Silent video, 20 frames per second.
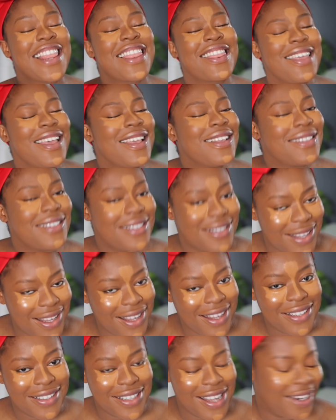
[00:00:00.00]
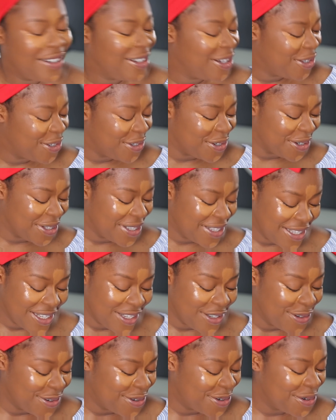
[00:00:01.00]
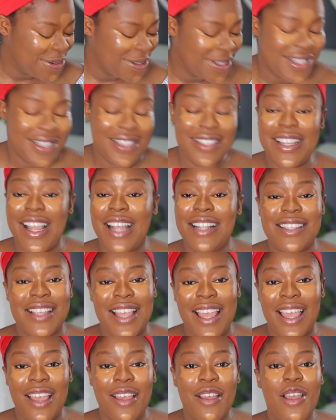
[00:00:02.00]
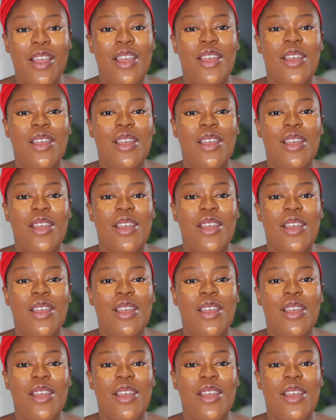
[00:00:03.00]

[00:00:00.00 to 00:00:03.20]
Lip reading: Things in that nature. See, the truth is that it